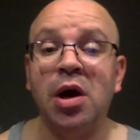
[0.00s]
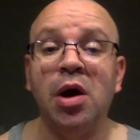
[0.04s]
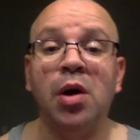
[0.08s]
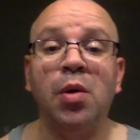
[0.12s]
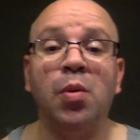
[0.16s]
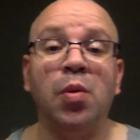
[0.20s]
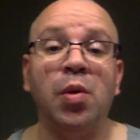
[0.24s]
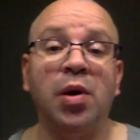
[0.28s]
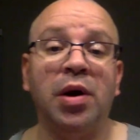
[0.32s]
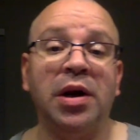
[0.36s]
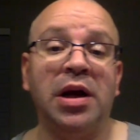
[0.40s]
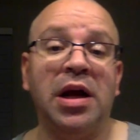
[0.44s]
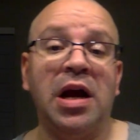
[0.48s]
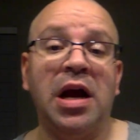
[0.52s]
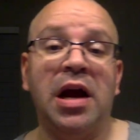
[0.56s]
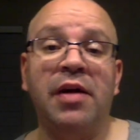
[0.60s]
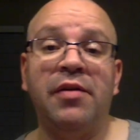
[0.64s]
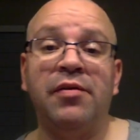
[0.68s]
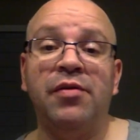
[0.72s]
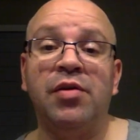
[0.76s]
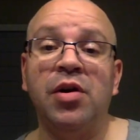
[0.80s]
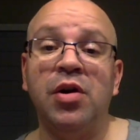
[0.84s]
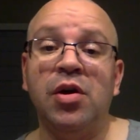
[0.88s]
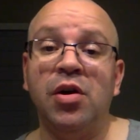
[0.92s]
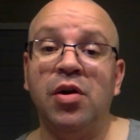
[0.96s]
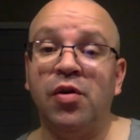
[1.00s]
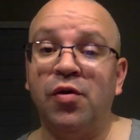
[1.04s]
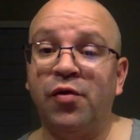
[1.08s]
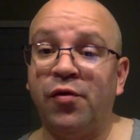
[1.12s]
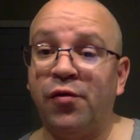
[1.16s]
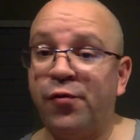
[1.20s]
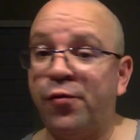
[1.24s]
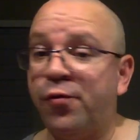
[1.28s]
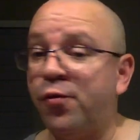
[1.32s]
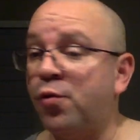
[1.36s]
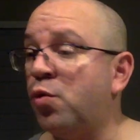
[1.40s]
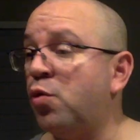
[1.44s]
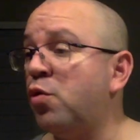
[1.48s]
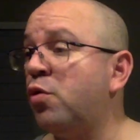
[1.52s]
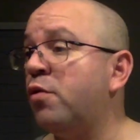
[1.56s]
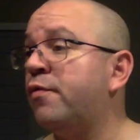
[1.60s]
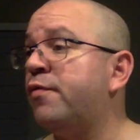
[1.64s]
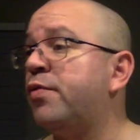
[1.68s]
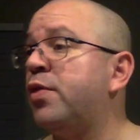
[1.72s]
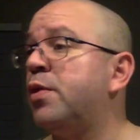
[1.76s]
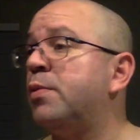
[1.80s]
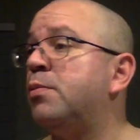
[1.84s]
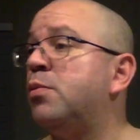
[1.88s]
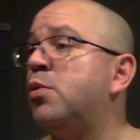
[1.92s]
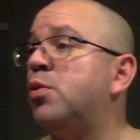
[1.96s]
we're going to have four of
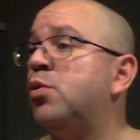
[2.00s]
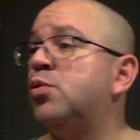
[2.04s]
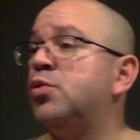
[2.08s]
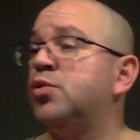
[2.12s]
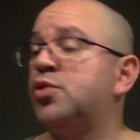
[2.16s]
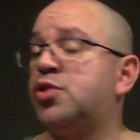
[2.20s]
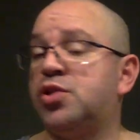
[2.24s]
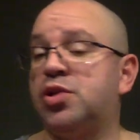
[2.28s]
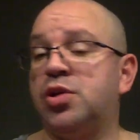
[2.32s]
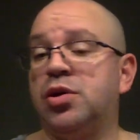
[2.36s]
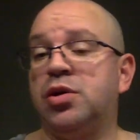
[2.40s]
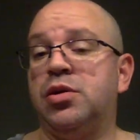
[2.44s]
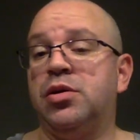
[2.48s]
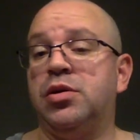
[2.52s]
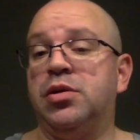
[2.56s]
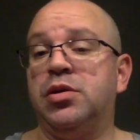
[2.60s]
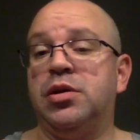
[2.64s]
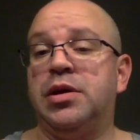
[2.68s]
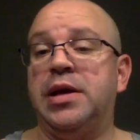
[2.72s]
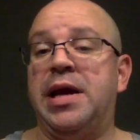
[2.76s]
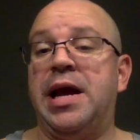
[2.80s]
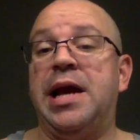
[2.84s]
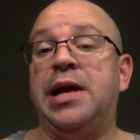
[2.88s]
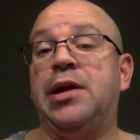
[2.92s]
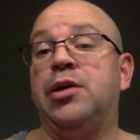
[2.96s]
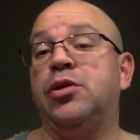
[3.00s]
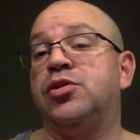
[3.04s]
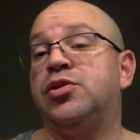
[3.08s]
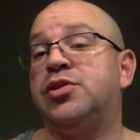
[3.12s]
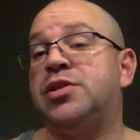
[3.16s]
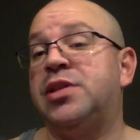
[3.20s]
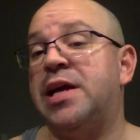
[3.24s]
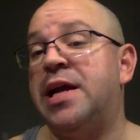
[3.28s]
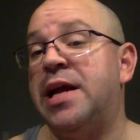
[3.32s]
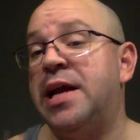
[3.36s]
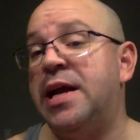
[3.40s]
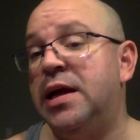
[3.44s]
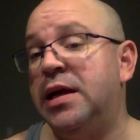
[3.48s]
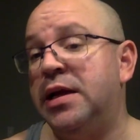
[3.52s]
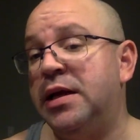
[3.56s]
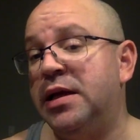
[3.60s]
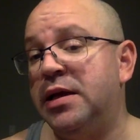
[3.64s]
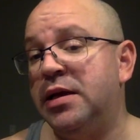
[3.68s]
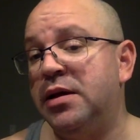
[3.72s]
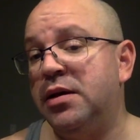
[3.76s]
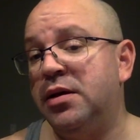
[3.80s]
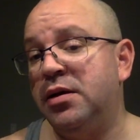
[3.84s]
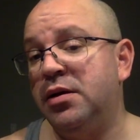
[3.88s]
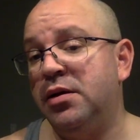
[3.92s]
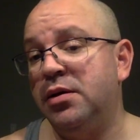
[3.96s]
the most
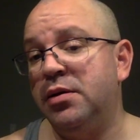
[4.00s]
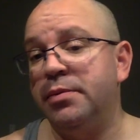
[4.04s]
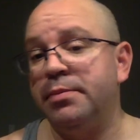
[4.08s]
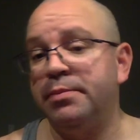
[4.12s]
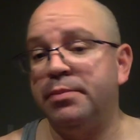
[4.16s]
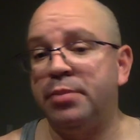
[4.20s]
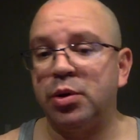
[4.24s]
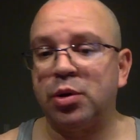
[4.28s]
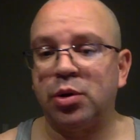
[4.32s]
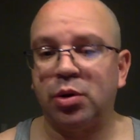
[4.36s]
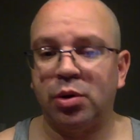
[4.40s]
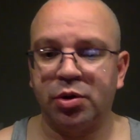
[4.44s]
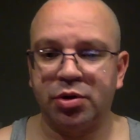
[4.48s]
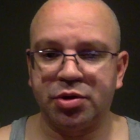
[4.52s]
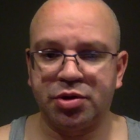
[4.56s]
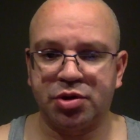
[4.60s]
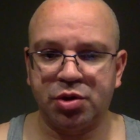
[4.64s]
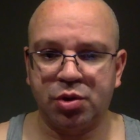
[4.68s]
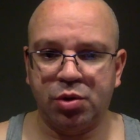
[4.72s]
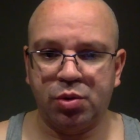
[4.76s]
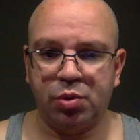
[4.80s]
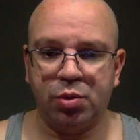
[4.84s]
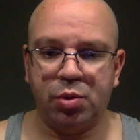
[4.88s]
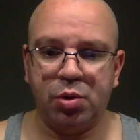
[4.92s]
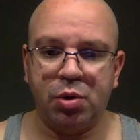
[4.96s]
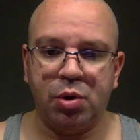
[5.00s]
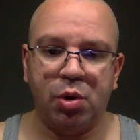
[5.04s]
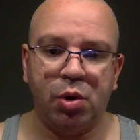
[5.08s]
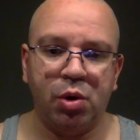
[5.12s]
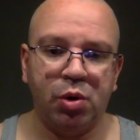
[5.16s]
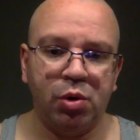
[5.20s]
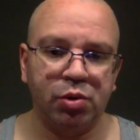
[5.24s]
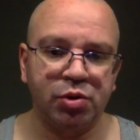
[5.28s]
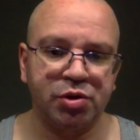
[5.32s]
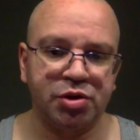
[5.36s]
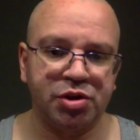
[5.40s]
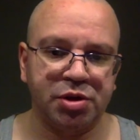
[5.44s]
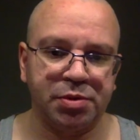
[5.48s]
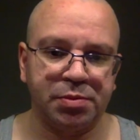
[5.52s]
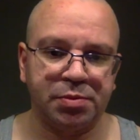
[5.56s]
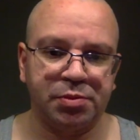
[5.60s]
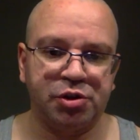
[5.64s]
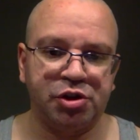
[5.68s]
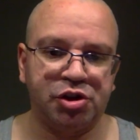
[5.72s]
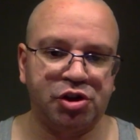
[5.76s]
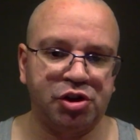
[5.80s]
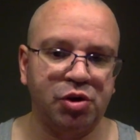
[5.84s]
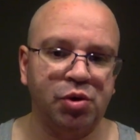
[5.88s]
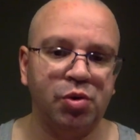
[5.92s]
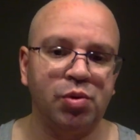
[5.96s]
entertaining but also wholesome
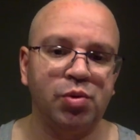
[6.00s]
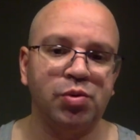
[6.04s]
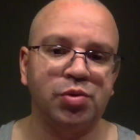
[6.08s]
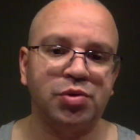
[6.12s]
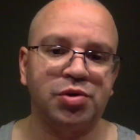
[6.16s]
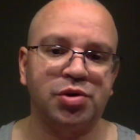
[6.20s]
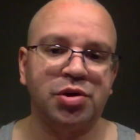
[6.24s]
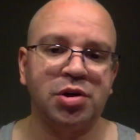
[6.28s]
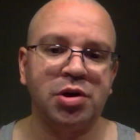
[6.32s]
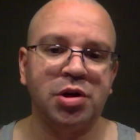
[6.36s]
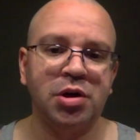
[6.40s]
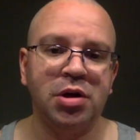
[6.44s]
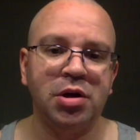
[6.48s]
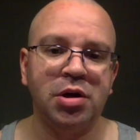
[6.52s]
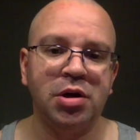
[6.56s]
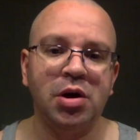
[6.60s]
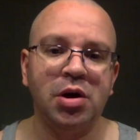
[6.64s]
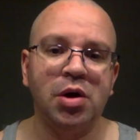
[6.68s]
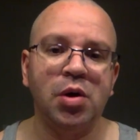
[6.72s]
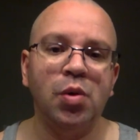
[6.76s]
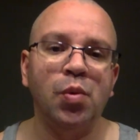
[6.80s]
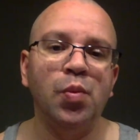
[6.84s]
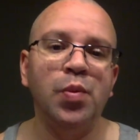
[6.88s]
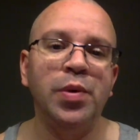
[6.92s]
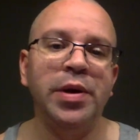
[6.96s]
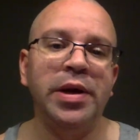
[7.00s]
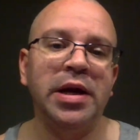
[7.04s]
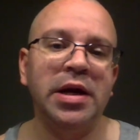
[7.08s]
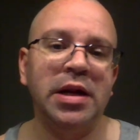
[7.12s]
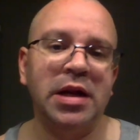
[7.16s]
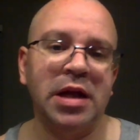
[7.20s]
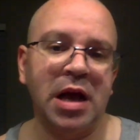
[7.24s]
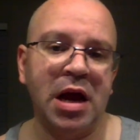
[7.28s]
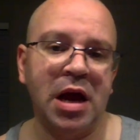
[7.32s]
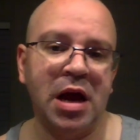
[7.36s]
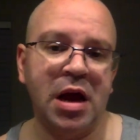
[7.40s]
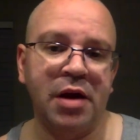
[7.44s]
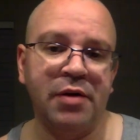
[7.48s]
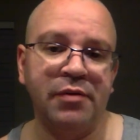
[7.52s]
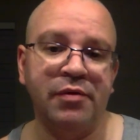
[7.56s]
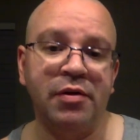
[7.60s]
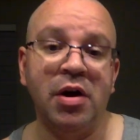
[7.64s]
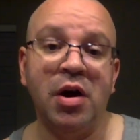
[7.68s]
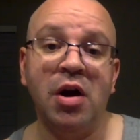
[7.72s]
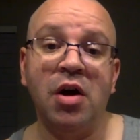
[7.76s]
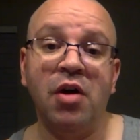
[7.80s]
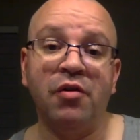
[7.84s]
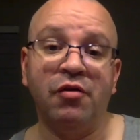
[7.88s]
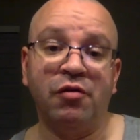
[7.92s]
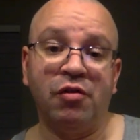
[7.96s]
shows we can have
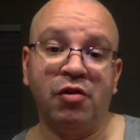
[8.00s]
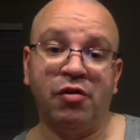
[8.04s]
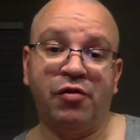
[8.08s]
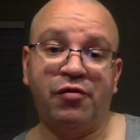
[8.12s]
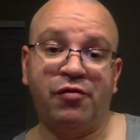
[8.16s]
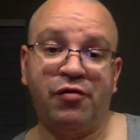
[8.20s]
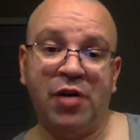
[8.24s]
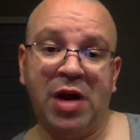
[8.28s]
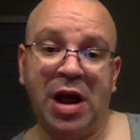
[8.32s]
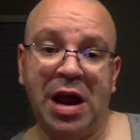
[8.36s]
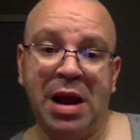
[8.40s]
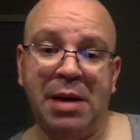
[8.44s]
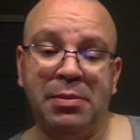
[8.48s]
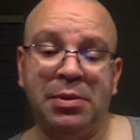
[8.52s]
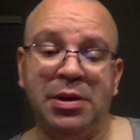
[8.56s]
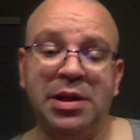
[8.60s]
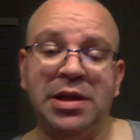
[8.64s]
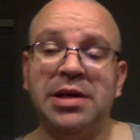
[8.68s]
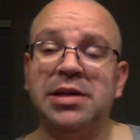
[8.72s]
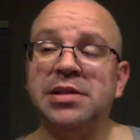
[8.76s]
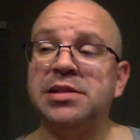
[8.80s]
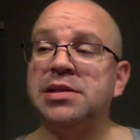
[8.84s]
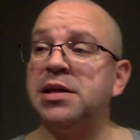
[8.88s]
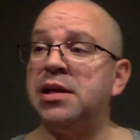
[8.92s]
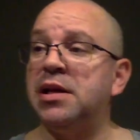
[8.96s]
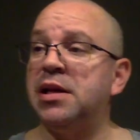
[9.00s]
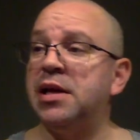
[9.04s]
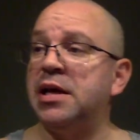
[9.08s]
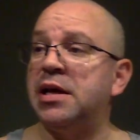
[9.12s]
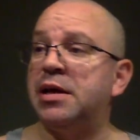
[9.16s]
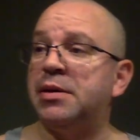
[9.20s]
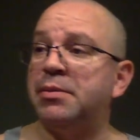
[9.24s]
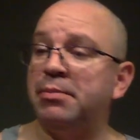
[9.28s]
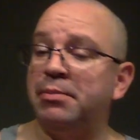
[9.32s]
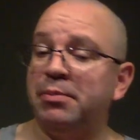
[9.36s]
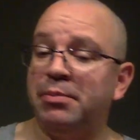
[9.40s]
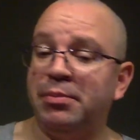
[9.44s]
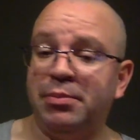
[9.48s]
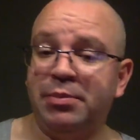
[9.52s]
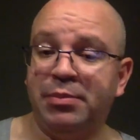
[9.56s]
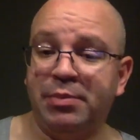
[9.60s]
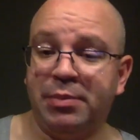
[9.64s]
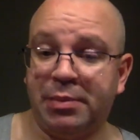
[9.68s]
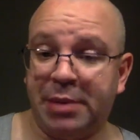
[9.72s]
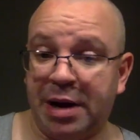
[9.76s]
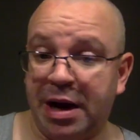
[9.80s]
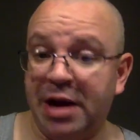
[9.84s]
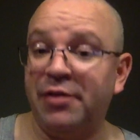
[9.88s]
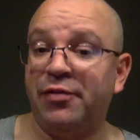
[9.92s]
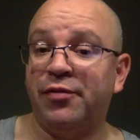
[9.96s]
for families like
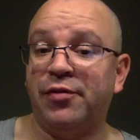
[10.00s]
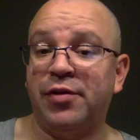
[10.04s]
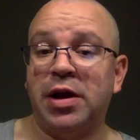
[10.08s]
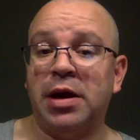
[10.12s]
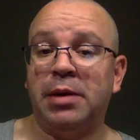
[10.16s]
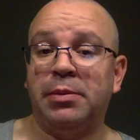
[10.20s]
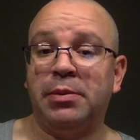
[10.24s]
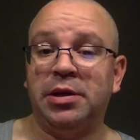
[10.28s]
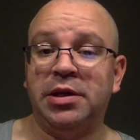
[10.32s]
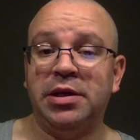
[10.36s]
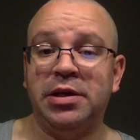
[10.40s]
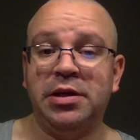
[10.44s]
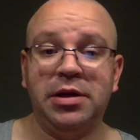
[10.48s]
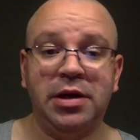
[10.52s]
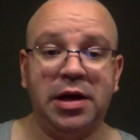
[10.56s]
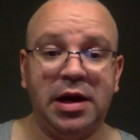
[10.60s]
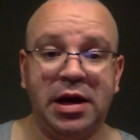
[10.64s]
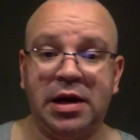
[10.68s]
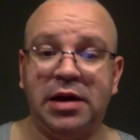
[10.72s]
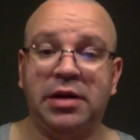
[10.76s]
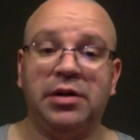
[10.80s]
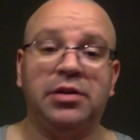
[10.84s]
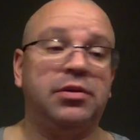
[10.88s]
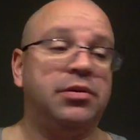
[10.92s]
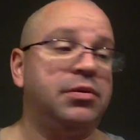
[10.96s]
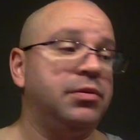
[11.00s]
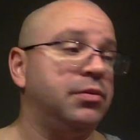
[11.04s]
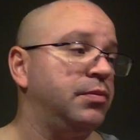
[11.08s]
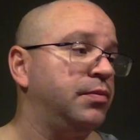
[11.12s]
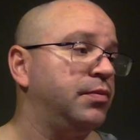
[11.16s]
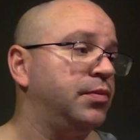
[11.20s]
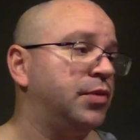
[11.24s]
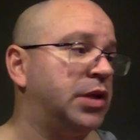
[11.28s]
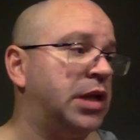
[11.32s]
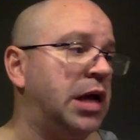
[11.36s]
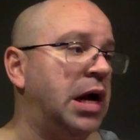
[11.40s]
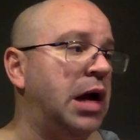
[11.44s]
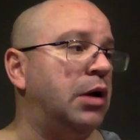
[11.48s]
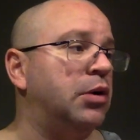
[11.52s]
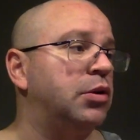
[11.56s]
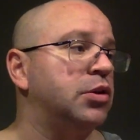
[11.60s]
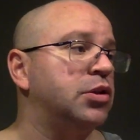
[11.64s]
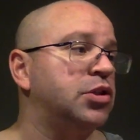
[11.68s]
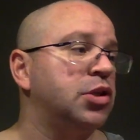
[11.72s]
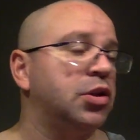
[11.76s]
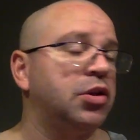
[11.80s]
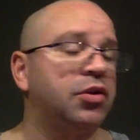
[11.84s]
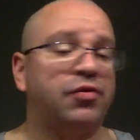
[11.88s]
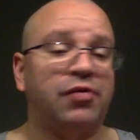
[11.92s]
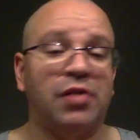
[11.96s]
my family and countless
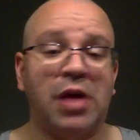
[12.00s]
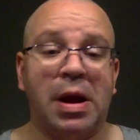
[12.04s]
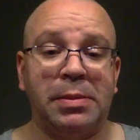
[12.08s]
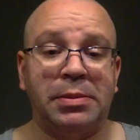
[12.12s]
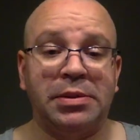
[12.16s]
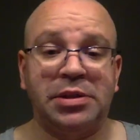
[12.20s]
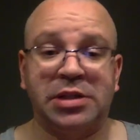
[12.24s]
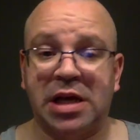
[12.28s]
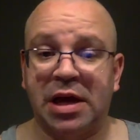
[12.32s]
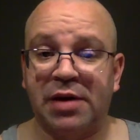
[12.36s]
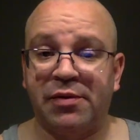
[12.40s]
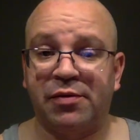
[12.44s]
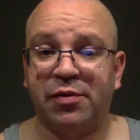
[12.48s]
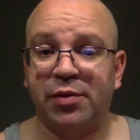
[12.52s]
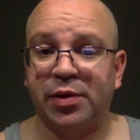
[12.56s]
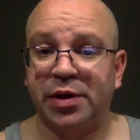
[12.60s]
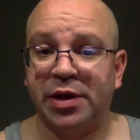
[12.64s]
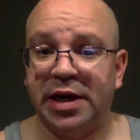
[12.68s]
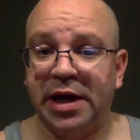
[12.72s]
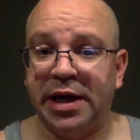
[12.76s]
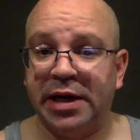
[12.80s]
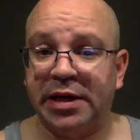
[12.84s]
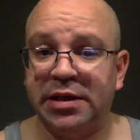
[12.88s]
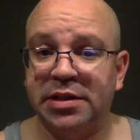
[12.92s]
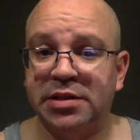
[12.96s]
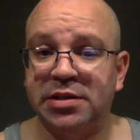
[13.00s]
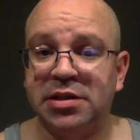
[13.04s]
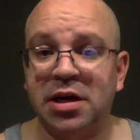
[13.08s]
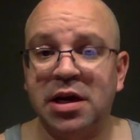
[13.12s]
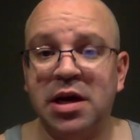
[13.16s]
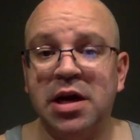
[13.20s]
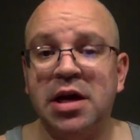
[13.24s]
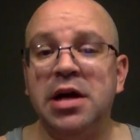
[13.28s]
other families came from the 90s,